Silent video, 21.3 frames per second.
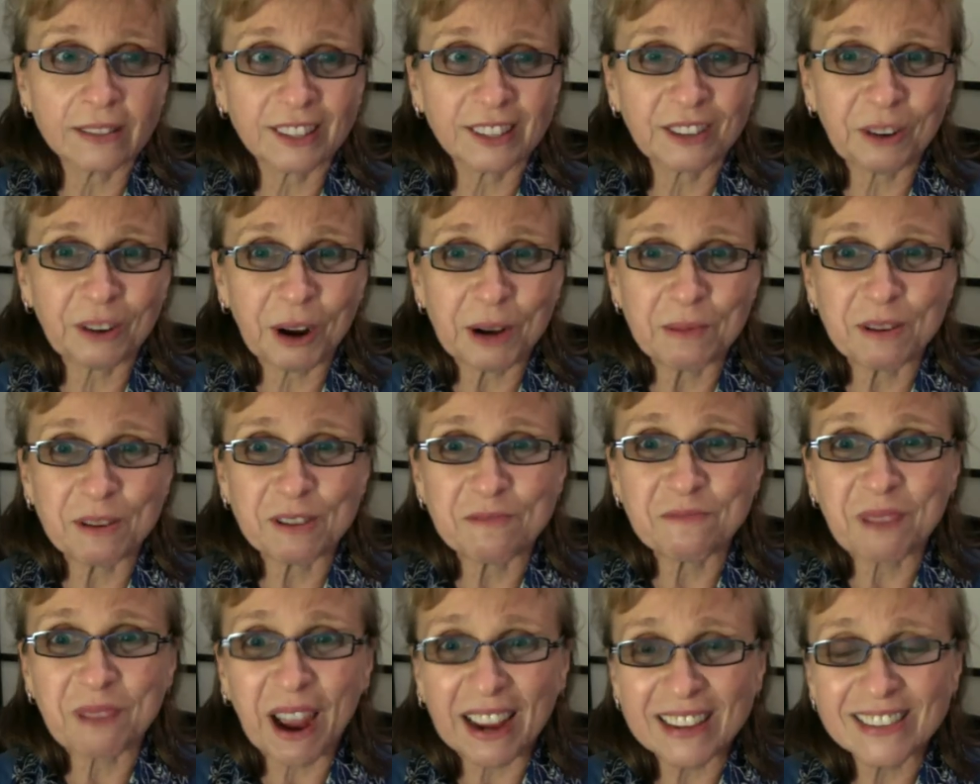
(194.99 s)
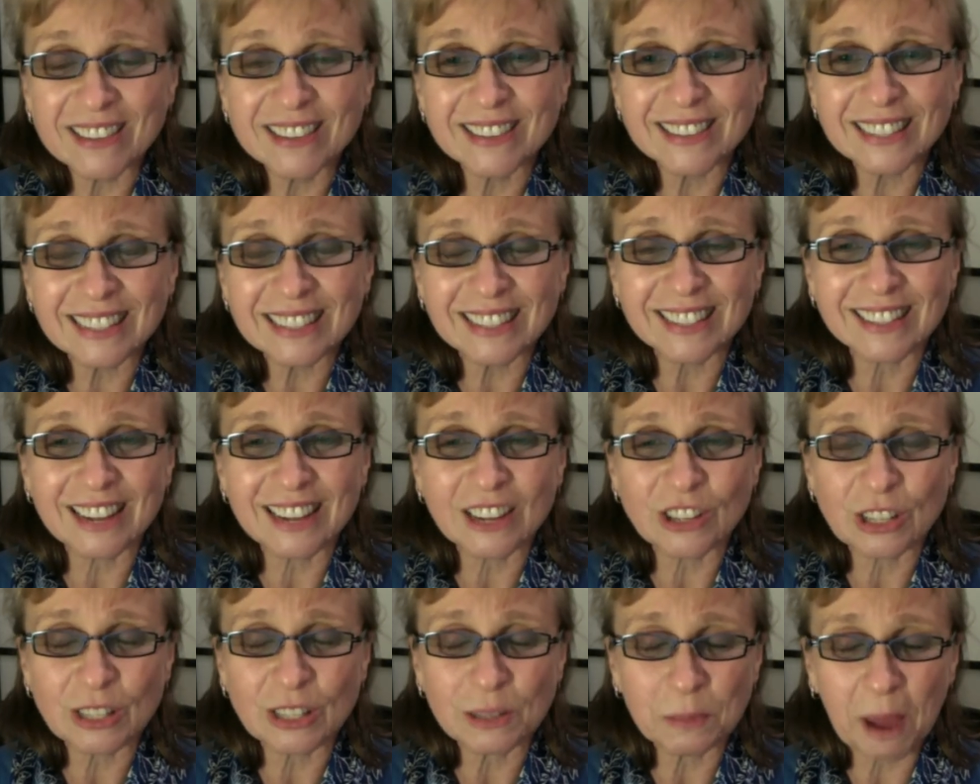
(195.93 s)
quite a bit of patience in the
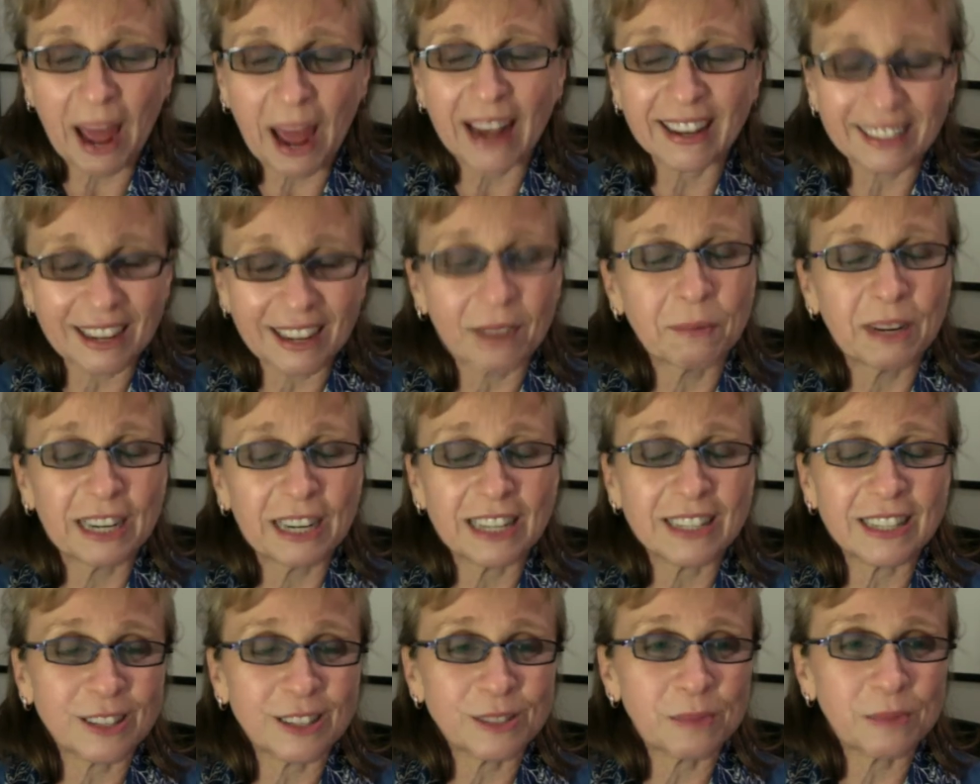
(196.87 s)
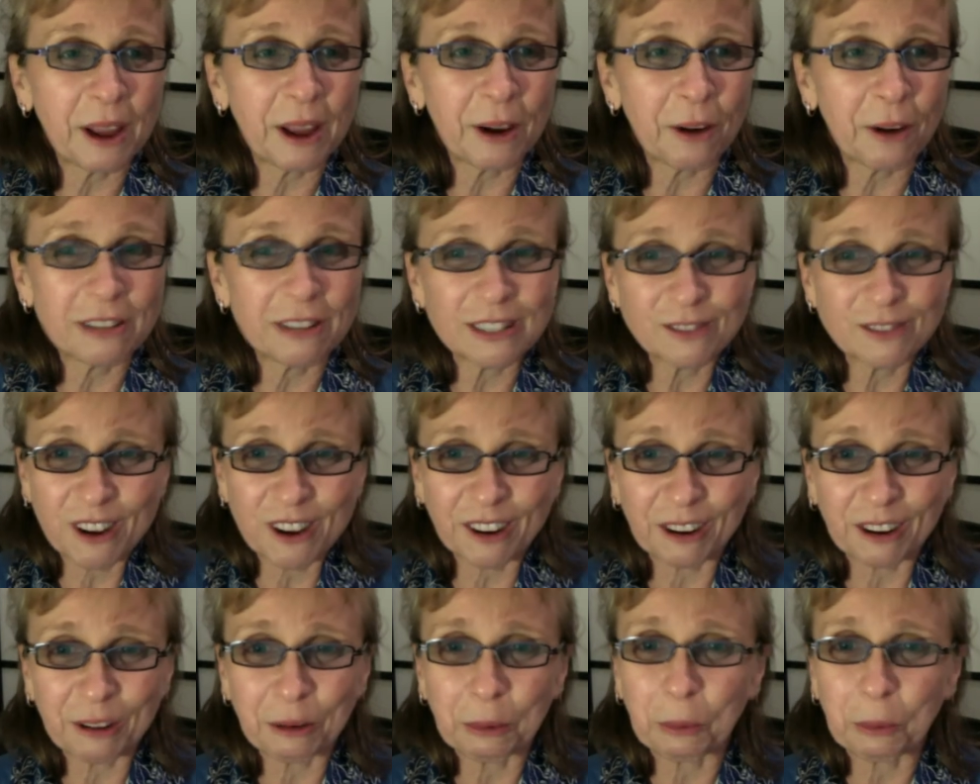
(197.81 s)
sessions, but I mean, it does pay off. It's
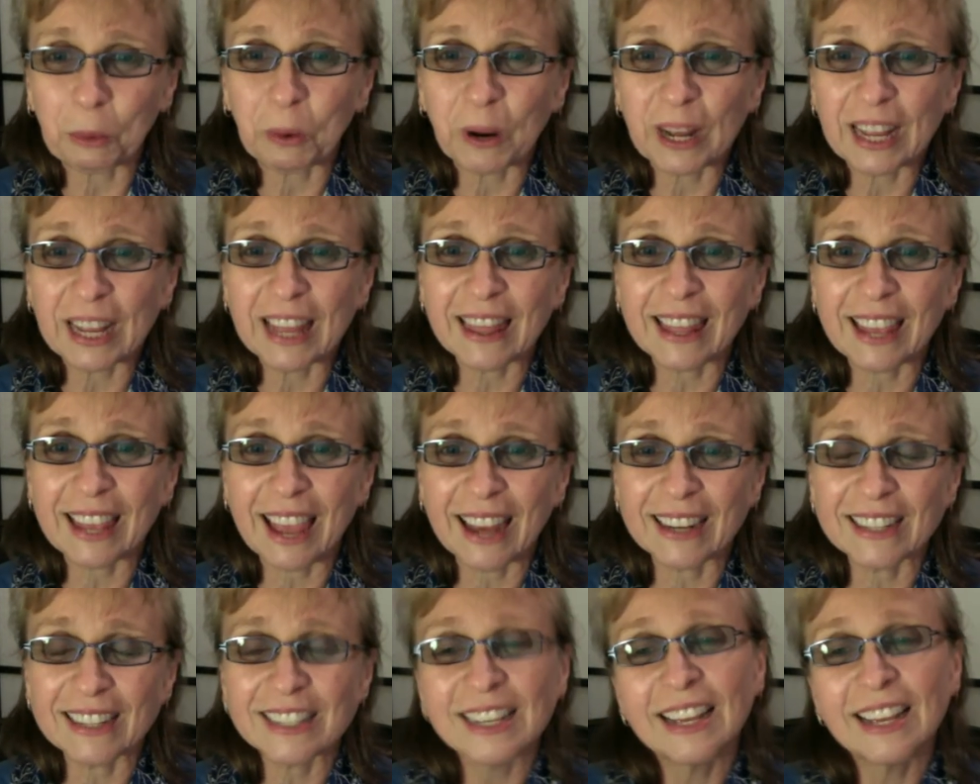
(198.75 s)
very rewarding in the end.